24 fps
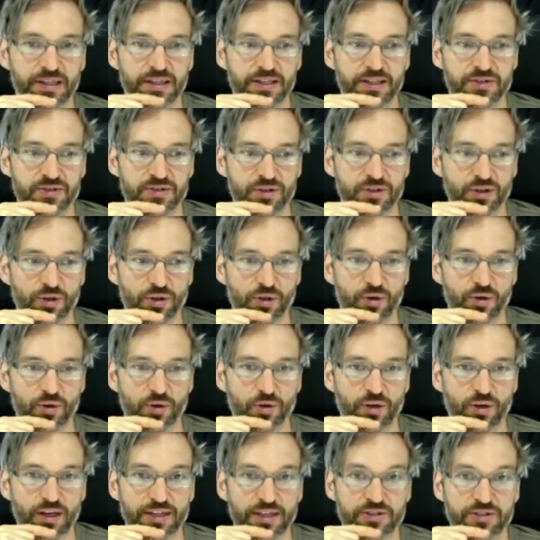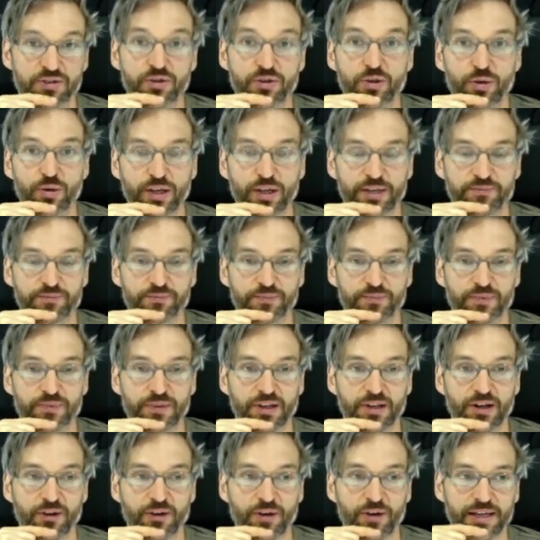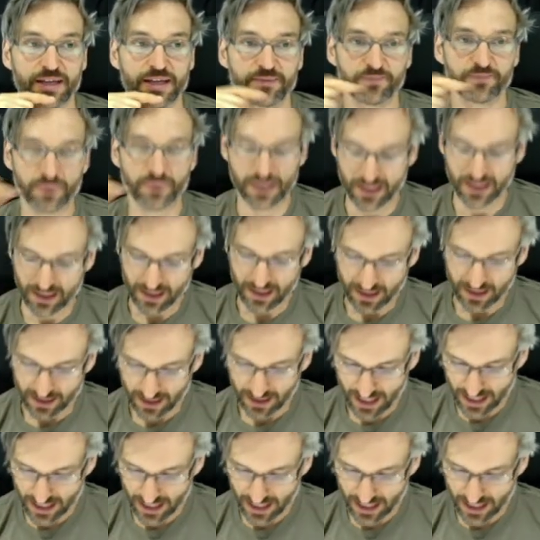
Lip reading: So let's do it. All right. Okay.